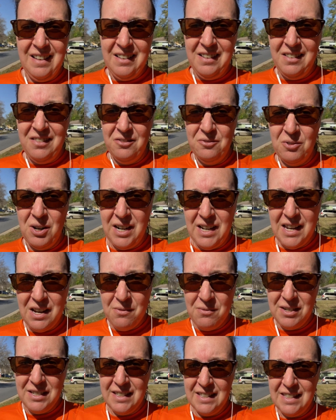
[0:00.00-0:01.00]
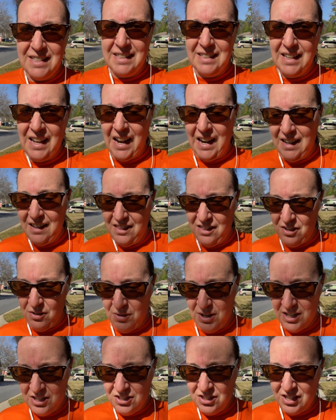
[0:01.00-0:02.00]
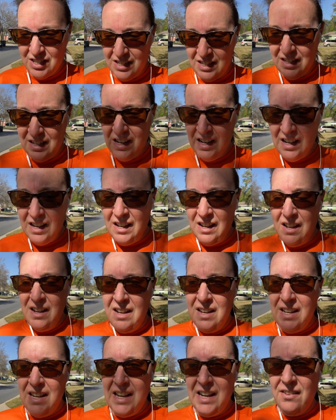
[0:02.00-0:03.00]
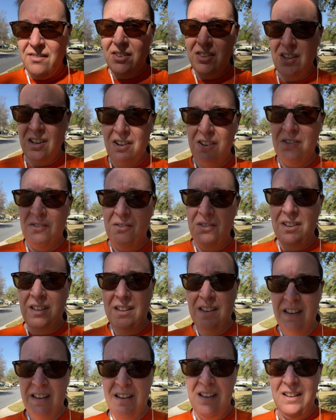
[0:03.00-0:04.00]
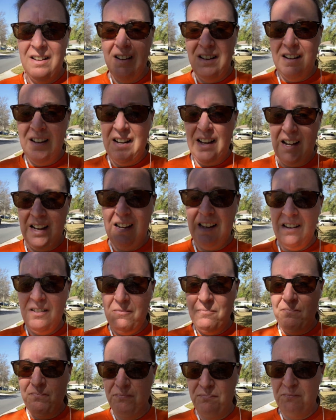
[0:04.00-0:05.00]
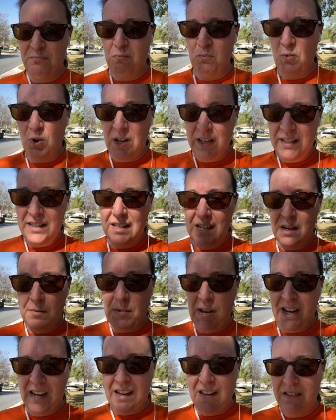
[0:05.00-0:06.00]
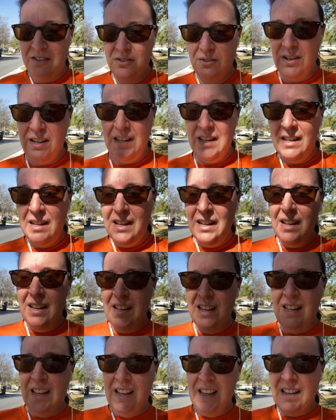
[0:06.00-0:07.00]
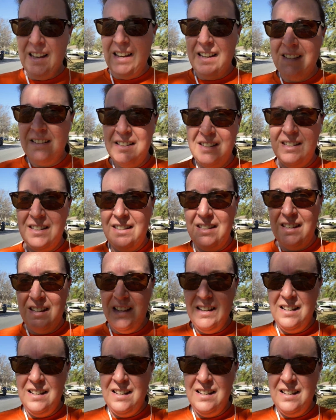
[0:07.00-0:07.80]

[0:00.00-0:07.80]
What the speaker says: running was out of the question. Even though I want to get back into it, it's